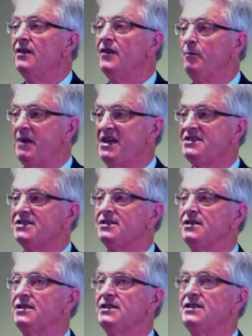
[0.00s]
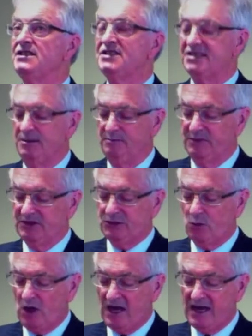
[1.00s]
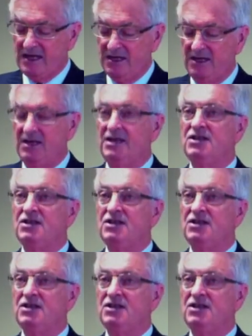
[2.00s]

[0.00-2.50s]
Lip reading: The best, simplest way